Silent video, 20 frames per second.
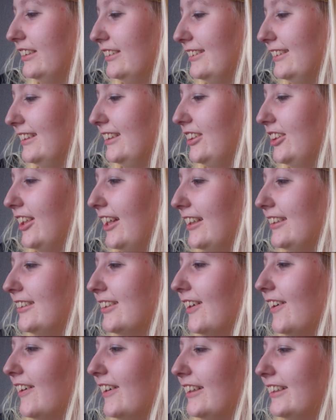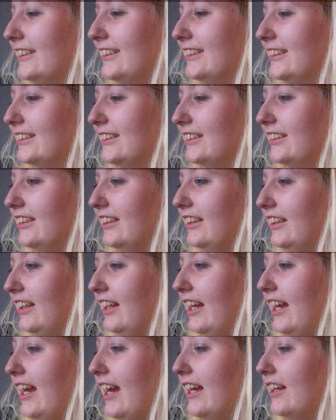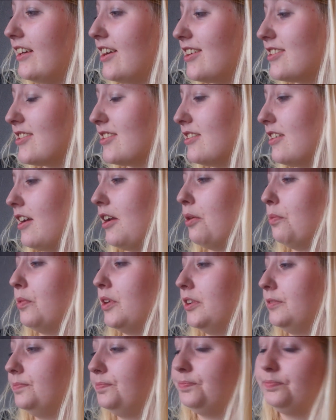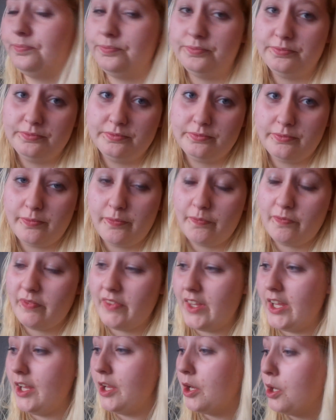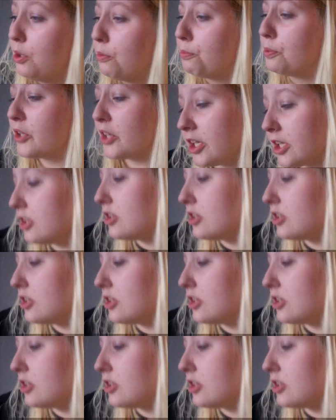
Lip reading: the Shea Tarts. And there's another one. Pretty